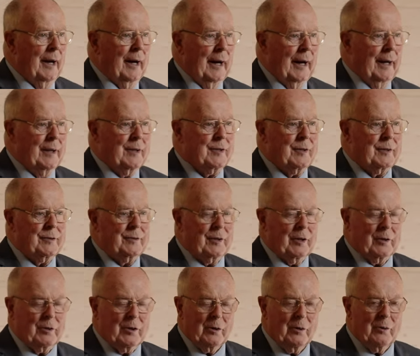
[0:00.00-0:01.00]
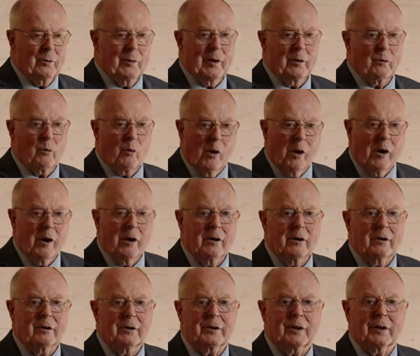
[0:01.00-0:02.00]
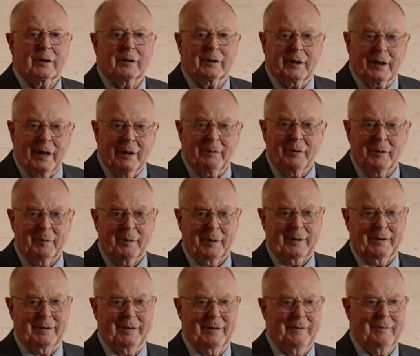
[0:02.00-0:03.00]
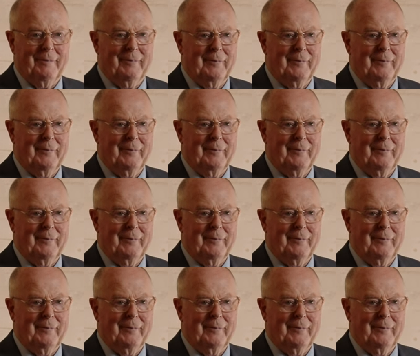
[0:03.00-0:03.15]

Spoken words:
It's to do with world government.